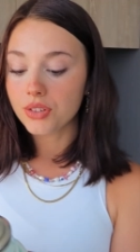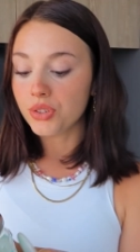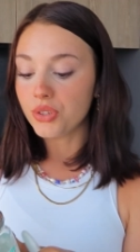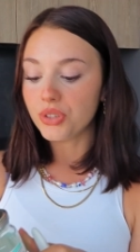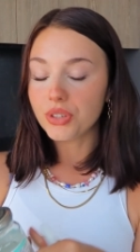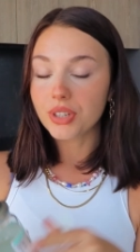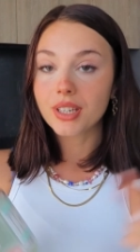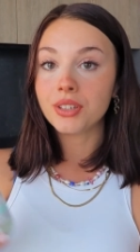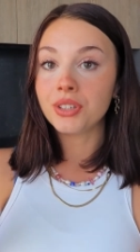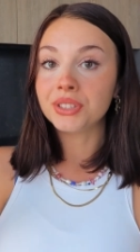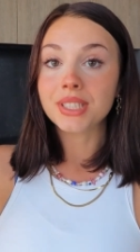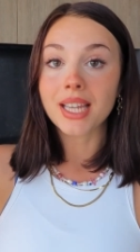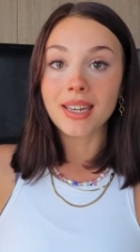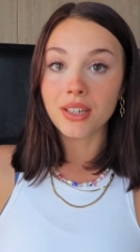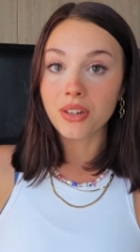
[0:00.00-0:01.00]
You can
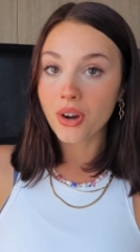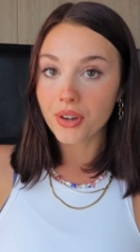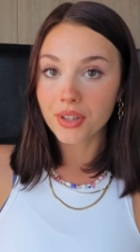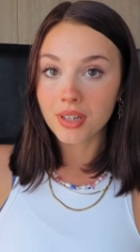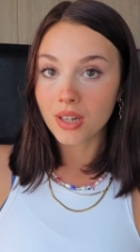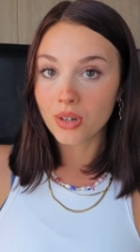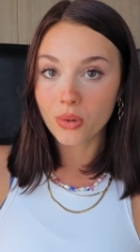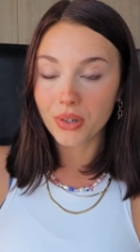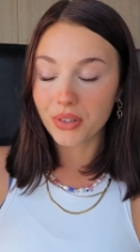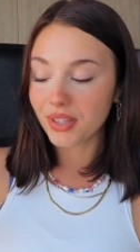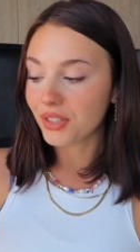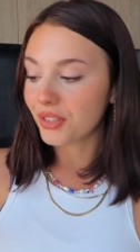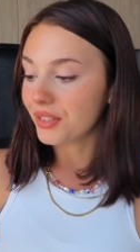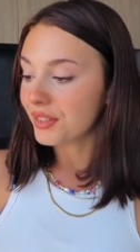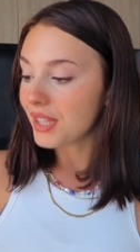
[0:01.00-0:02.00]
use any coconut oil
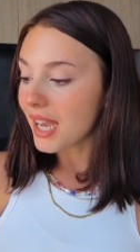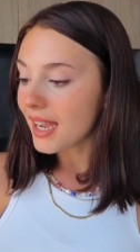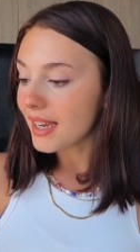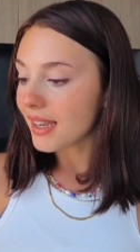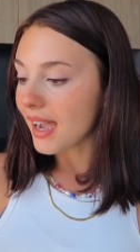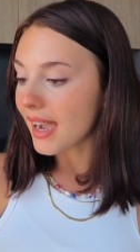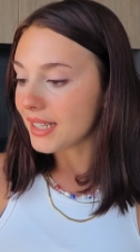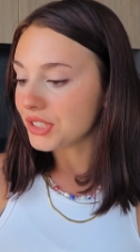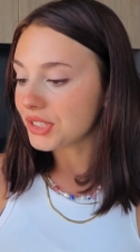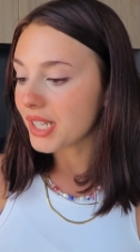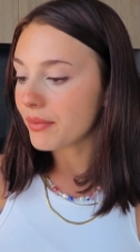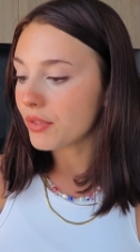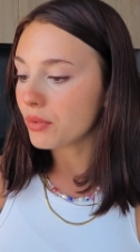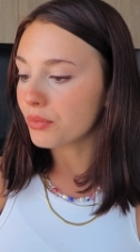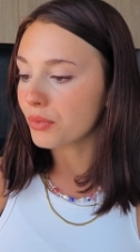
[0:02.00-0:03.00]
that you like. I just
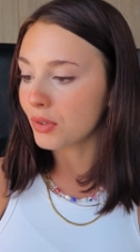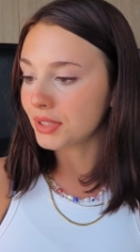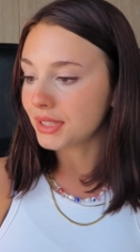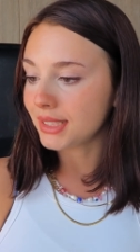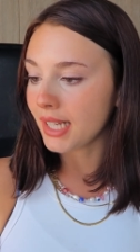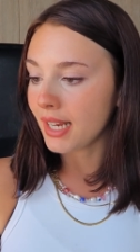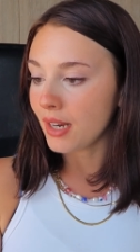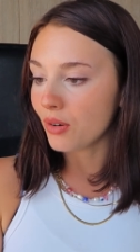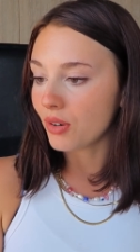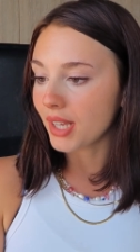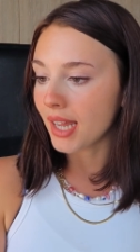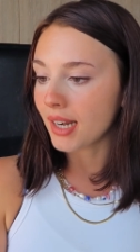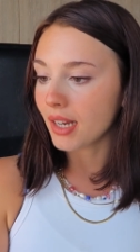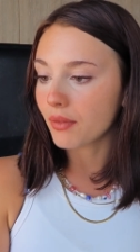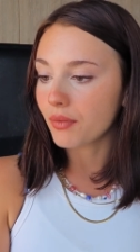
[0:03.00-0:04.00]
have the raw sea
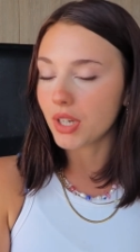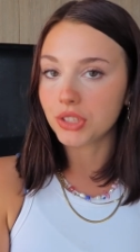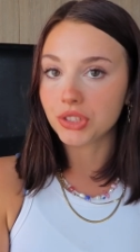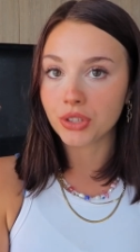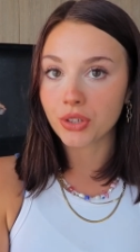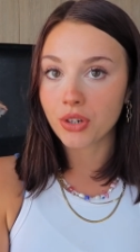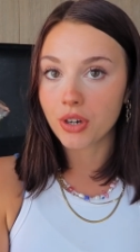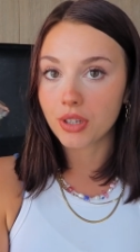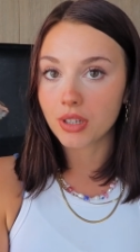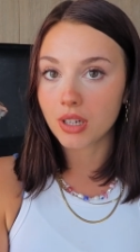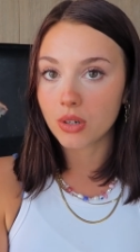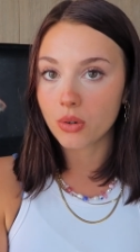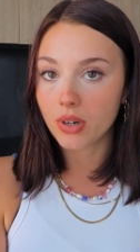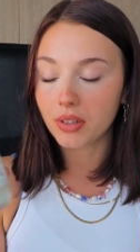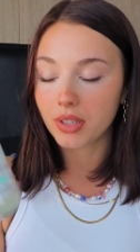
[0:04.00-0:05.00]
organic virgin
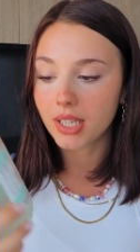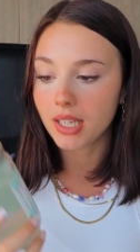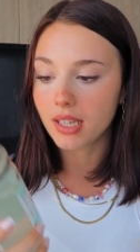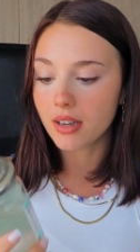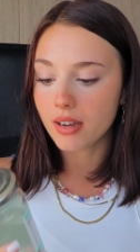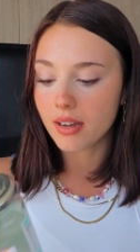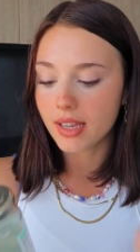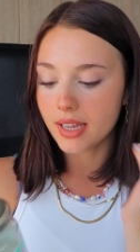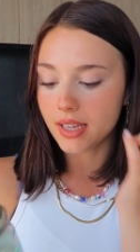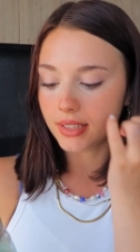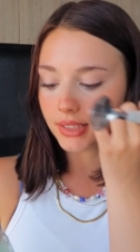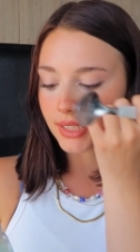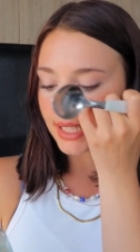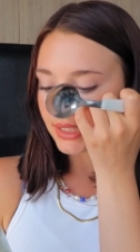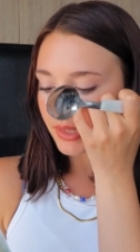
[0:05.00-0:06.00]
coconut oil here,
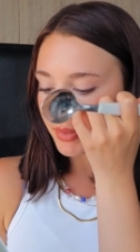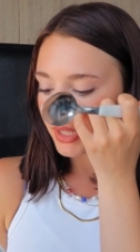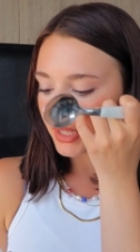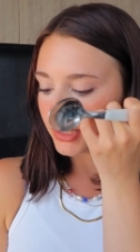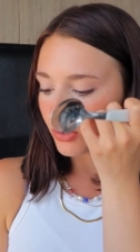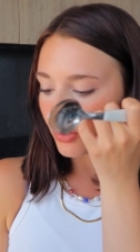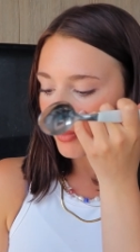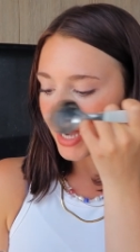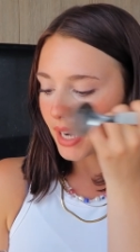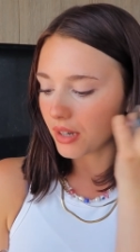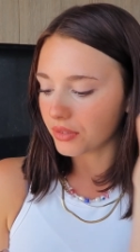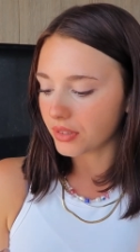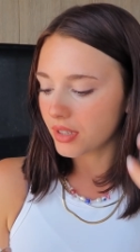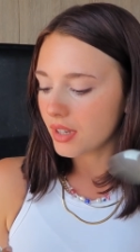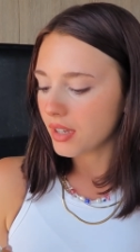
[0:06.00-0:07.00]
and I typically do
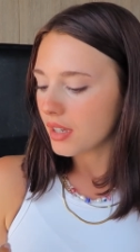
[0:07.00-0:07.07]
about